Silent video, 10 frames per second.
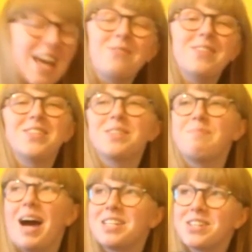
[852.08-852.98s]
It was just
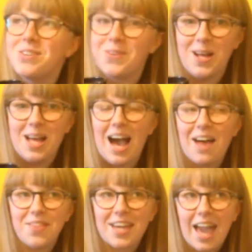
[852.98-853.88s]
magical,
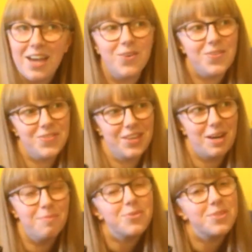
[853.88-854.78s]
and the chaos that
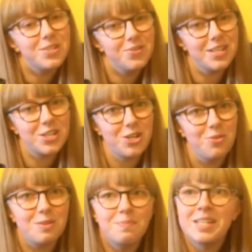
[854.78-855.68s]
comes with doing a
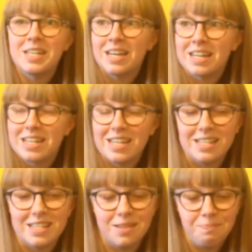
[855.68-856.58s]
show at midnight
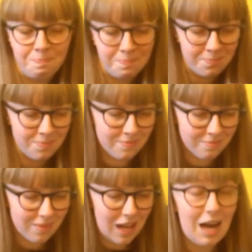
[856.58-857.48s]
is...
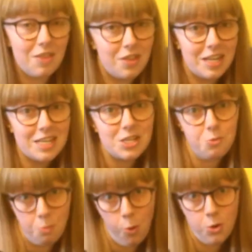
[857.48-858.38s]
They need to
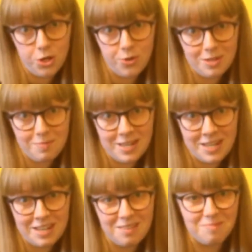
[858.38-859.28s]
do more shows at
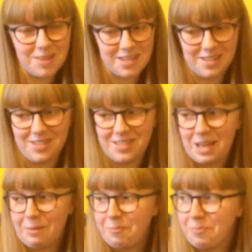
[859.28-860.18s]
midnight because
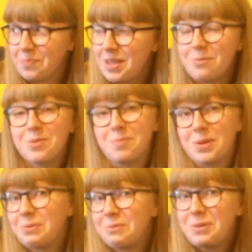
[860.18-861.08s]
it was
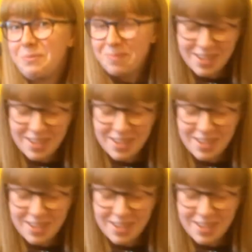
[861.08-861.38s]
beautiful.